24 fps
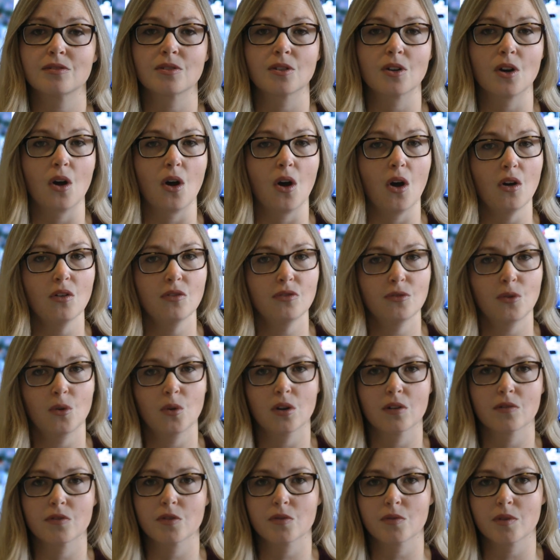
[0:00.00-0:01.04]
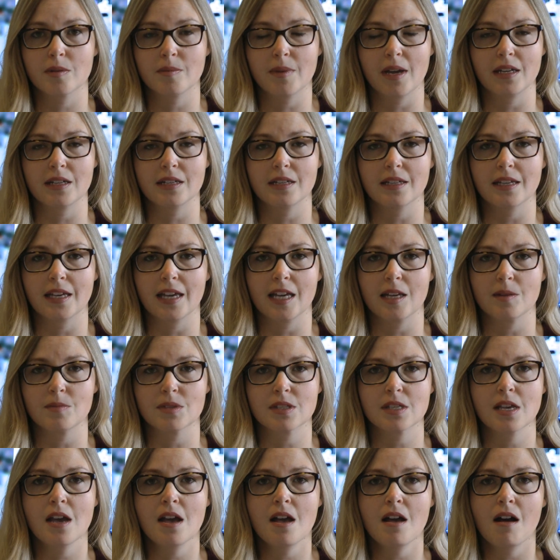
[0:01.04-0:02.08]
for all 4 of the remaining
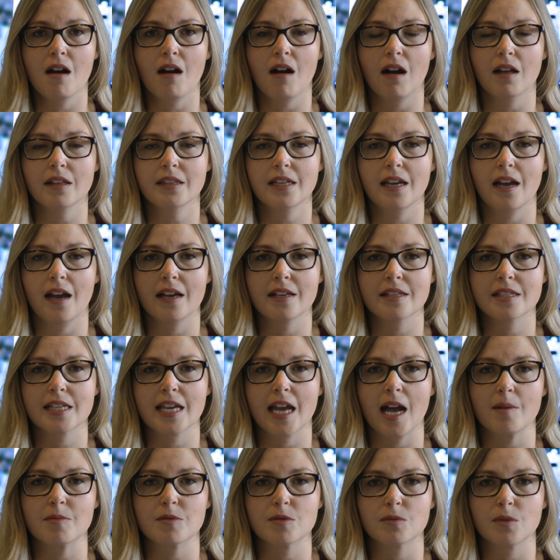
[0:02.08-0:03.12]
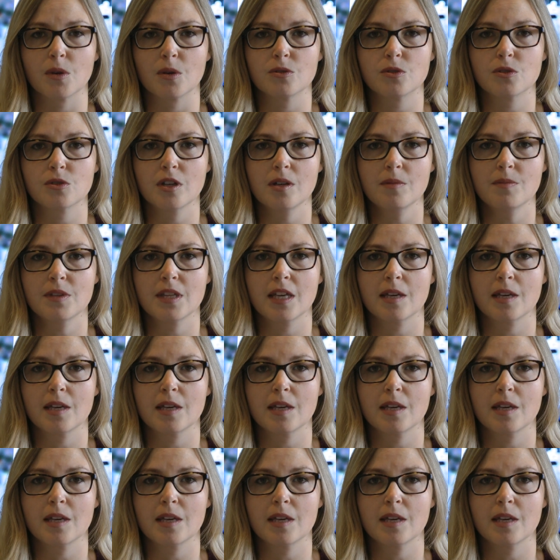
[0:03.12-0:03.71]
games on the IceCaps road trip.